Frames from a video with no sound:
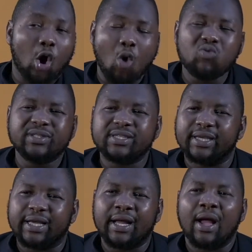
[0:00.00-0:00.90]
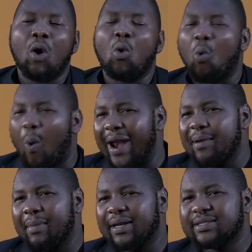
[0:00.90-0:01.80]
coating
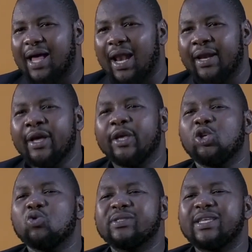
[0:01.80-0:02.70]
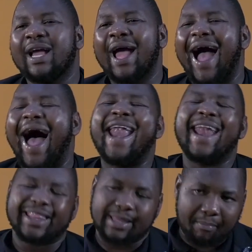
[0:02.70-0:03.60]
one metal using
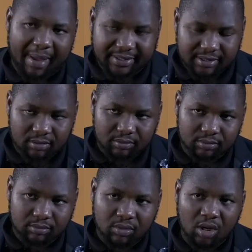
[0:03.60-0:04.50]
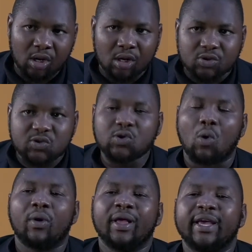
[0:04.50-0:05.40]
another metal.
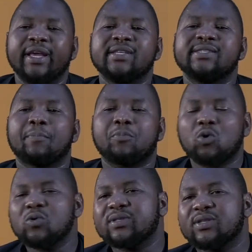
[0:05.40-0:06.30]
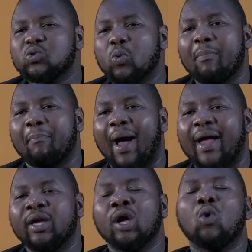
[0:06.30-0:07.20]
So it is a process
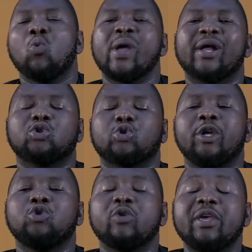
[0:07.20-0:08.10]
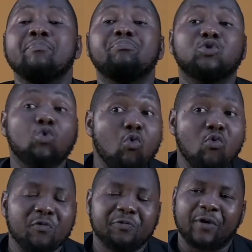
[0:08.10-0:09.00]
whereby we are trying to
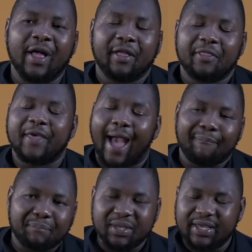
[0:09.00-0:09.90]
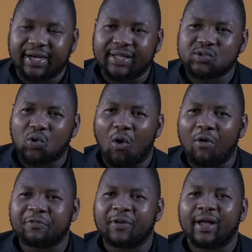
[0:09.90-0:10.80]
improve the appearance
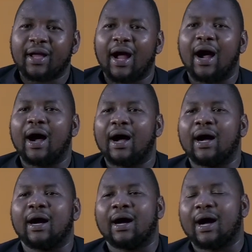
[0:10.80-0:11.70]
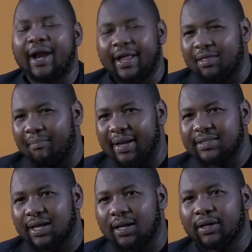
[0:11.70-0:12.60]
of another
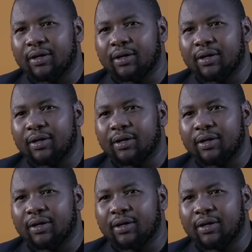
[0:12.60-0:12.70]
metal.